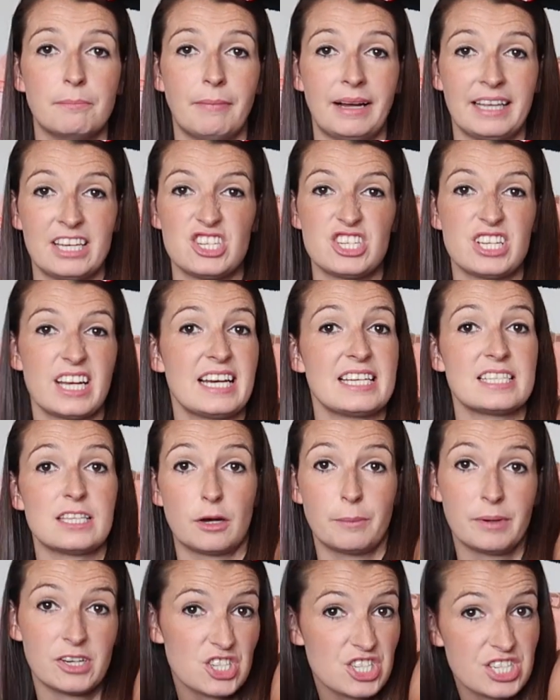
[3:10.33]
managed to get
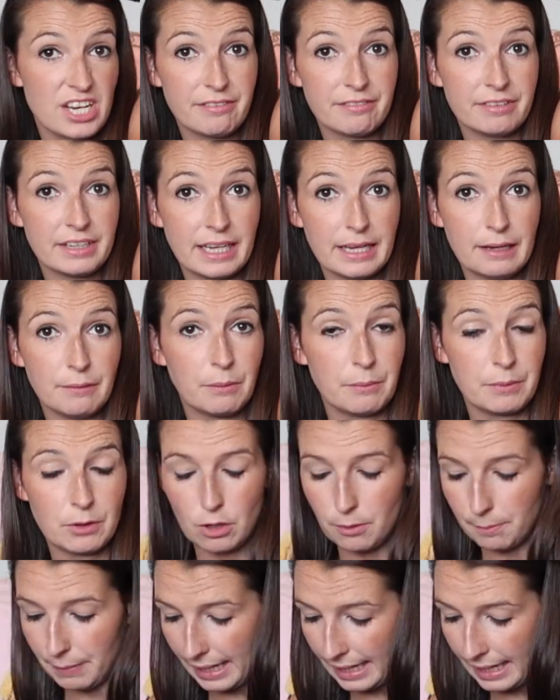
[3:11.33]
so much stuff in it when we got